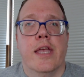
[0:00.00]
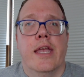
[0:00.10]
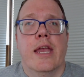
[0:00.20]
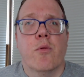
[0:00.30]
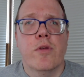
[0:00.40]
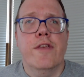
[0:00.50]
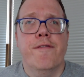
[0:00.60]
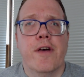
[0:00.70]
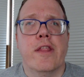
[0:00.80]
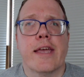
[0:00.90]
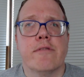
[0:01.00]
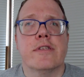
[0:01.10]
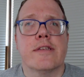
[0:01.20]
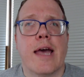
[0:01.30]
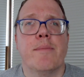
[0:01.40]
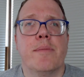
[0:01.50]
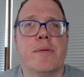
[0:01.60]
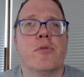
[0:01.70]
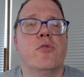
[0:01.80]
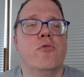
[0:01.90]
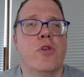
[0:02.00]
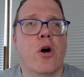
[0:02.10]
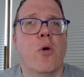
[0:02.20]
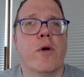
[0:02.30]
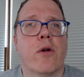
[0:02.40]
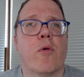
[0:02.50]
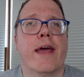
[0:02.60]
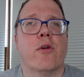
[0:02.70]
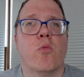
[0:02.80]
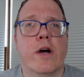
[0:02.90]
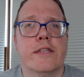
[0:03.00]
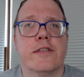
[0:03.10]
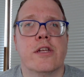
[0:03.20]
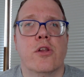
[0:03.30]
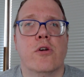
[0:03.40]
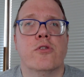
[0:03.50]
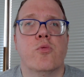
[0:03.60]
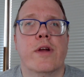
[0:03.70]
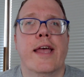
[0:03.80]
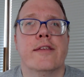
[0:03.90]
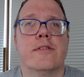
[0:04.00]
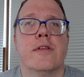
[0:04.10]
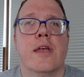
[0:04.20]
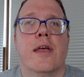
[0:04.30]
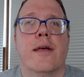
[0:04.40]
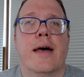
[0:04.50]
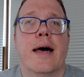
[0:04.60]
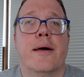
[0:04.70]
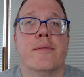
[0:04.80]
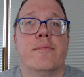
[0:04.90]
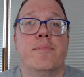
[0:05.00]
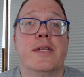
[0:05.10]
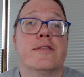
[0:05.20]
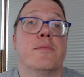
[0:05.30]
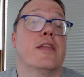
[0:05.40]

it really felt like it was designed by people who know what a writer wants and knows what has been some of the